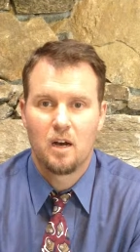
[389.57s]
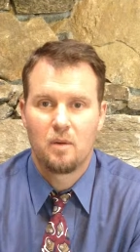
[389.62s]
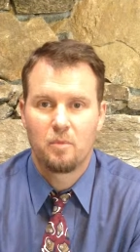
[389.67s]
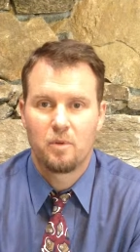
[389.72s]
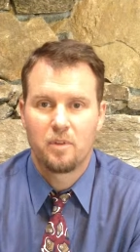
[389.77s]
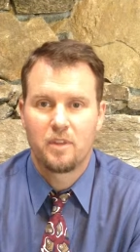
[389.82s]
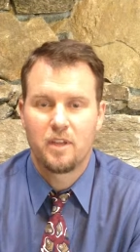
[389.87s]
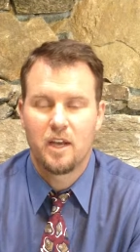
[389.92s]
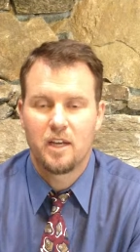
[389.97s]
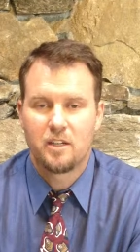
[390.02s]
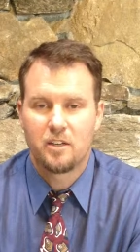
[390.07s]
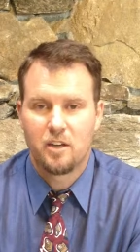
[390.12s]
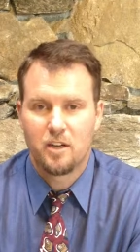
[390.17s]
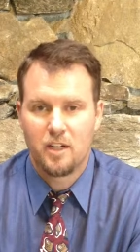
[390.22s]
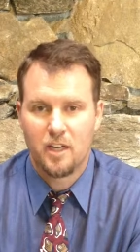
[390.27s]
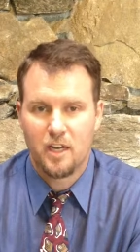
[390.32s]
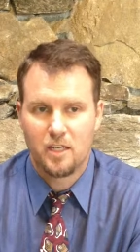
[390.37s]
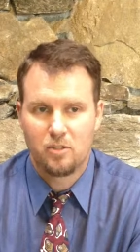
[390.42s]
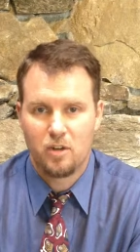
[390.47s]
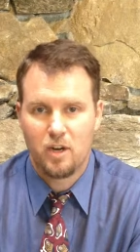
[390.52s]
with dietary
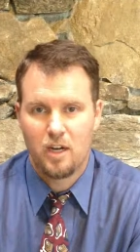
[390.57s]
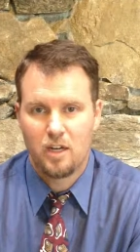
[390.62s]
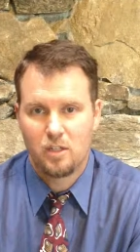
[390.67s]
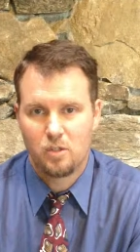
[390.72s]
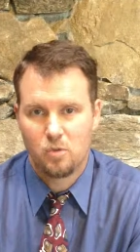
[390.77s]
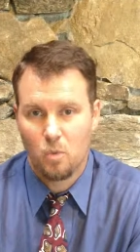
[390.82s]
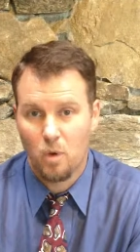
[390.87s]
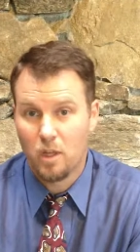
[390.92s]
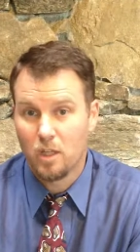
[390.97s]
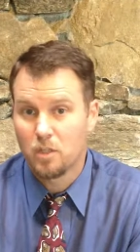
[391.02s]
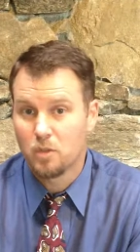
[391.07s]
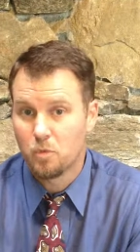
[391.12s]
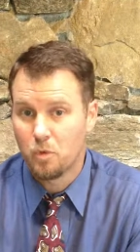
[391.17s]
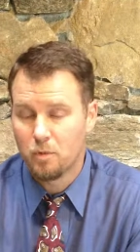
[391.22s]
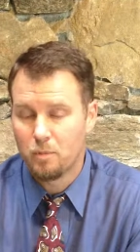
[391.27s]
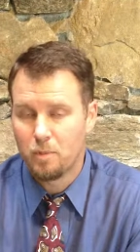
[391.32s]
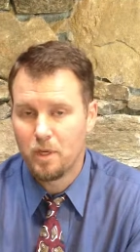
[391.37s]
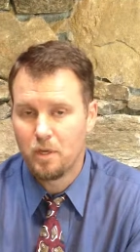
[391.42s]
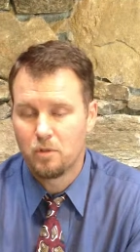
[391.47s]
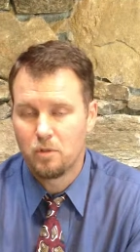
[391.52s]
nitrate as well as with
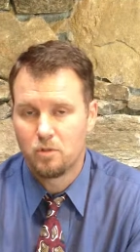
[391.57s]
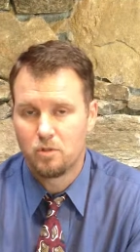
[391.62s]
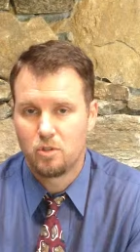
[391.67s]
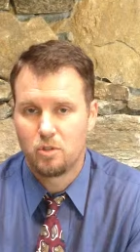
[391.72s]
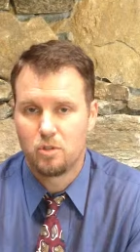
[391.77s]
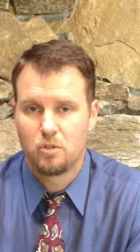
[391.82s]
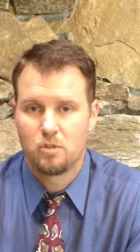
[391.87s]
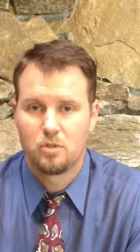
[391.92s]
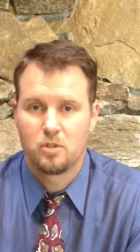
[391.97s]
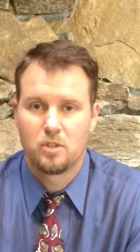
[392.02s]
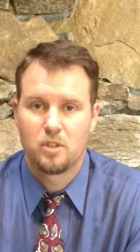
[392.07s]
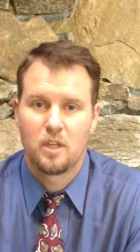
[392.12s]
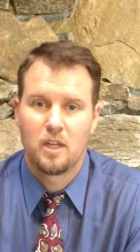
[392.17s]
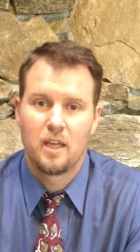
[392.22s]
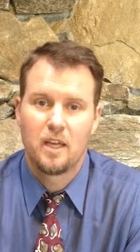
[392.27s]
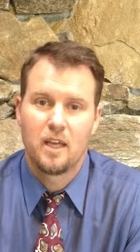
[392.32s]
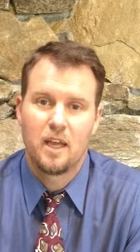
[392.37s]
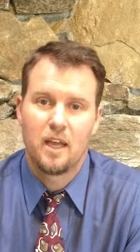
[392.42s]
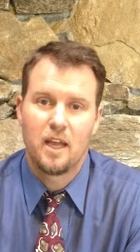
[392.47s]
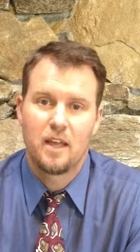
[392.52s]
beetroot juice,
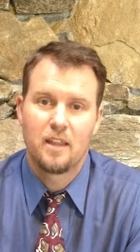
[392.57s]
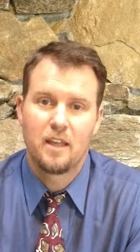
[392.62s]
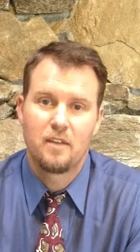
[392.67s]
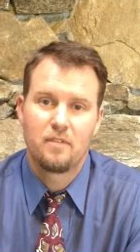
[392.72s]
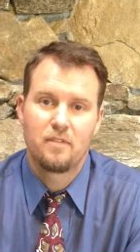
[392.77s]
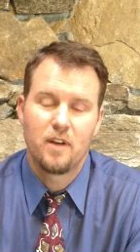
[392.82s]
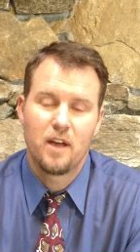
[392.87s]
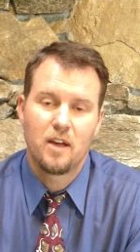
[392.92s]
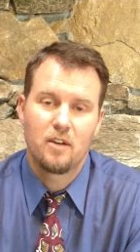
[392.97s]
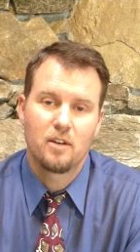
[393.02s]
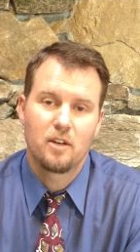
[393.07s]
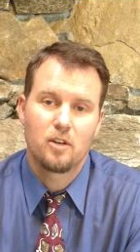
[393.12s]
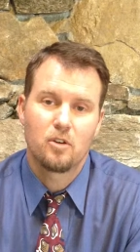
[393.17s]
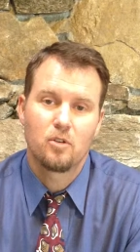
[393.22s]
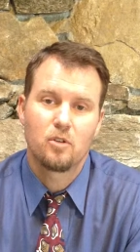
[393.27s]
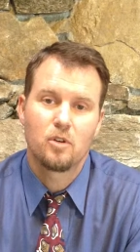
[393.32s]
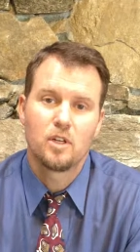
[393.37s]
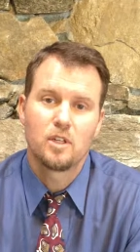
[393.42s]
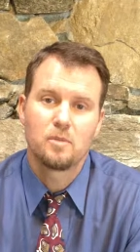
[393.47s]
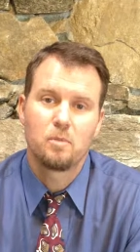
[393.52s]
and they found
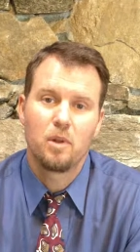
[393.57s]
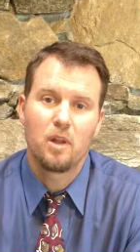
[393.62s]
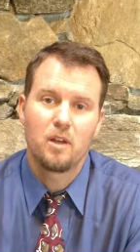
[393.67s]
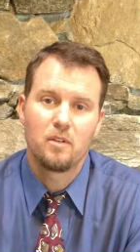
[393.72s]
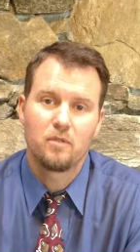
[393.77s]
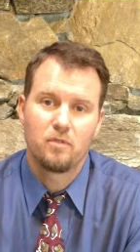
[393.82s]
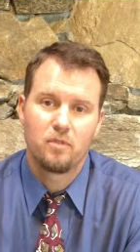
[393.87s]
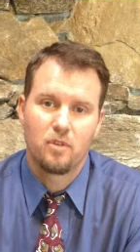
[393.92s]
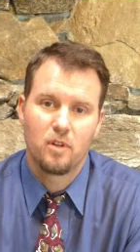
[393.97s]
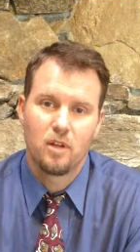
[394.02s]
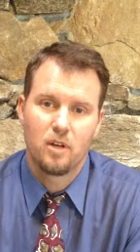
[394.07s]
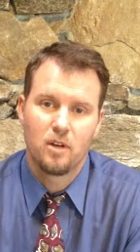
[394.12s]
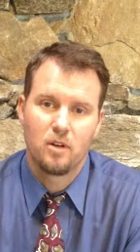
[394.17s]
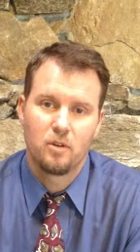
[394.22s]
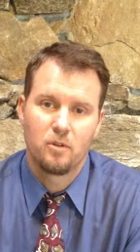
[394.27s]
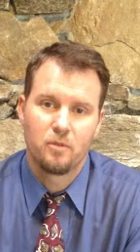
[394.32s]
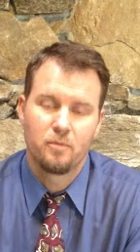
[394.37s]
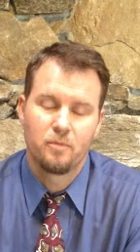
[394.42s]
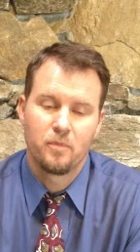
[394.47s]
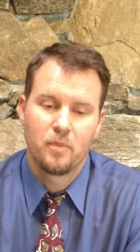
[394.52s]
increased blood
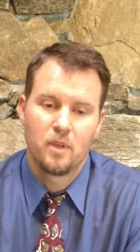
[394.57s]
flow